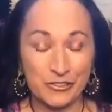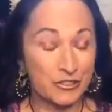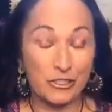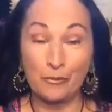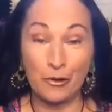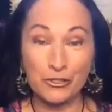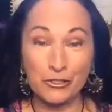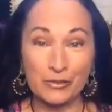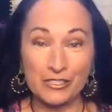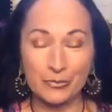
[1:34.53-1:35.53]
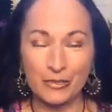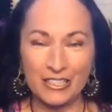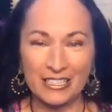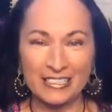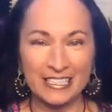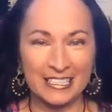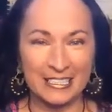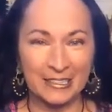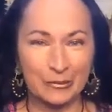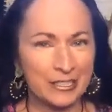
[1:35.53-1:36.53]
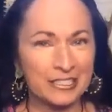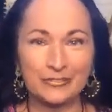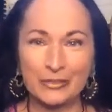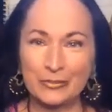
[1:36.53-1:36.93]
tumultuous one and a wonderful